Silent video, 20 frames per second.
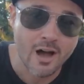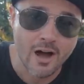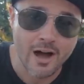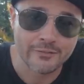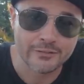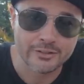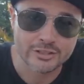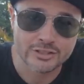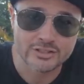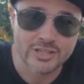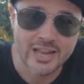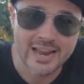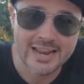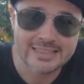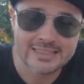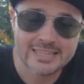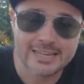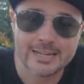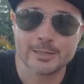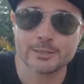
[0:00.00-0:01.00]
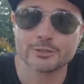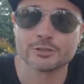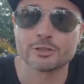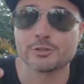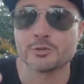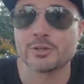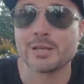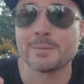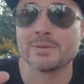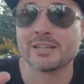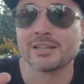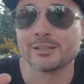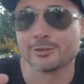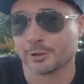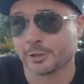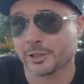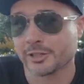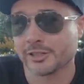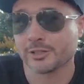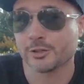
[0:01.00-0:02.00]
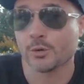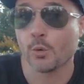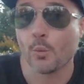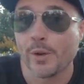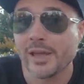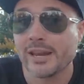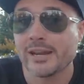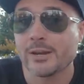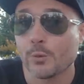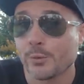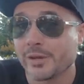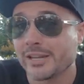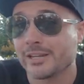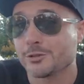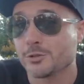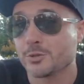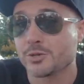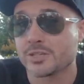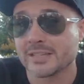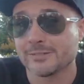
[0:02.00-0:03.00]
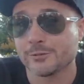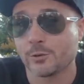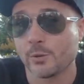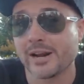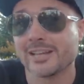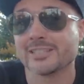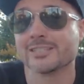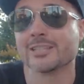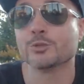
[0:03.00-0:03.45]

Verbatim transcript: on the side there so you can be alerted when we do giveaways,